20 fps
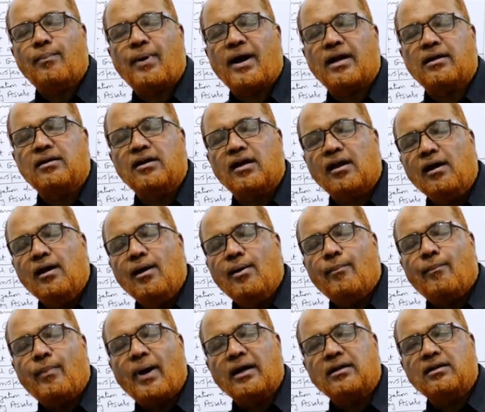the partner,
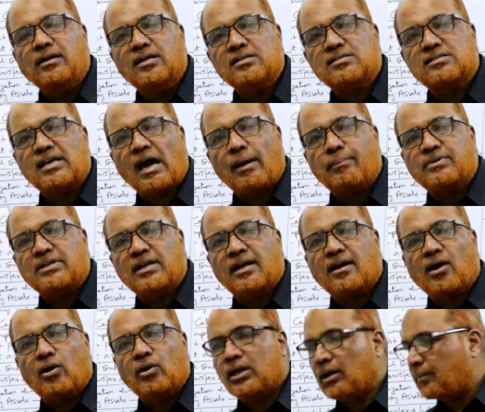partner's capital
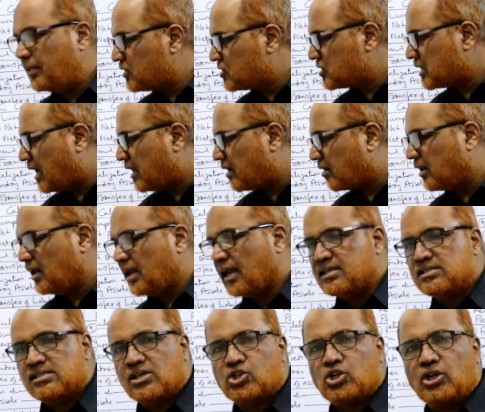account debit and
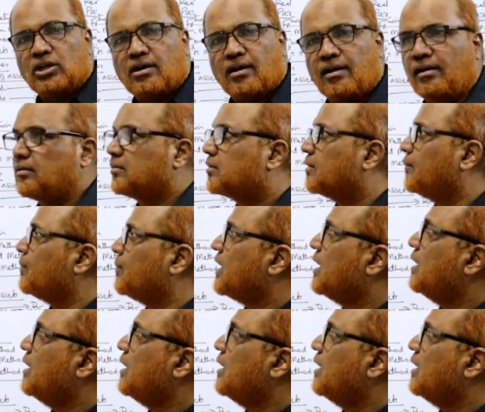realization credit.